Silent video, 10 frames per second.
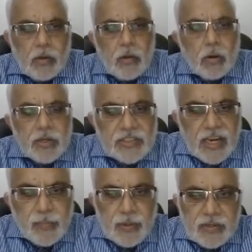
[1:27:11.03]
Or
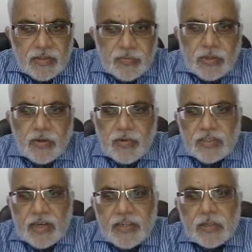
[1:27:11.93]
design patents, where you
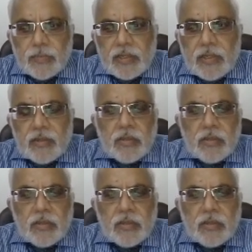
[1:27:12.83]
design something.